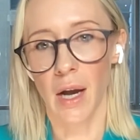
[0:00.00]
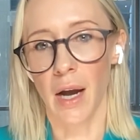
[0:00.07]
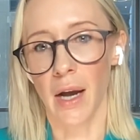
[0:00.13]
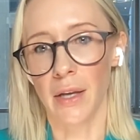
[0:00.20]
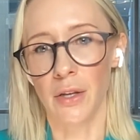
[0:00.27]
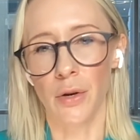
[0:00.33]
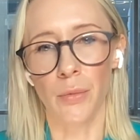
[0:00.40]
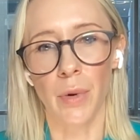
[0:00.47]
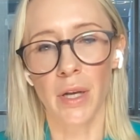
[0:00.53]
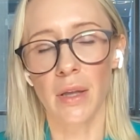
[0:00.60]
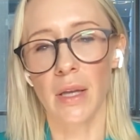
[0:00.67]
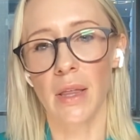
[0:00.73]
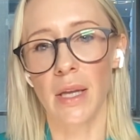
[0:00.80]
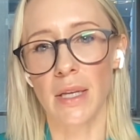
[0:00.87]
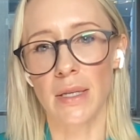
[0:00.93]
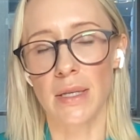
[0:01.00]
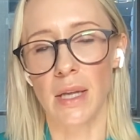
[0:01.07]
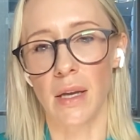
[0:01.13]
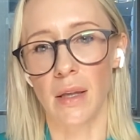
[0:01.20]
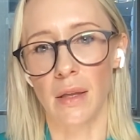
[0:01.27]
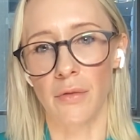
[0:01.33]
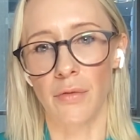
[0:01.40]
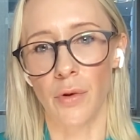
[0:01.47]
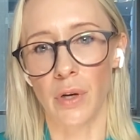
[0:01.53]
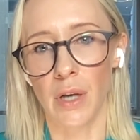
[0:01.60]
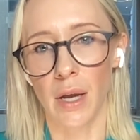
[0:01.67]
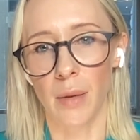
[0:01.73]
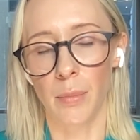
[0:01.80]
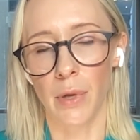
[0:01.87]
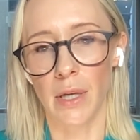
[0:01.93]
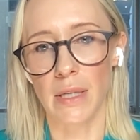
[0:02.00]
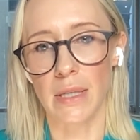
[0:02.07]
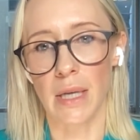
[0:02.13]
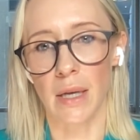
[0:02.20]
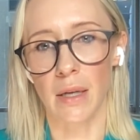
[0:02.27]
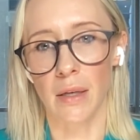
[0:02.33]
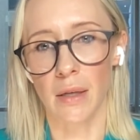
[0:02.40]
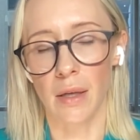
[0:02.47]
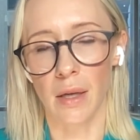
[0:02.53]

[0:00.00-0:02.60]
One of the things that the Ford campaign did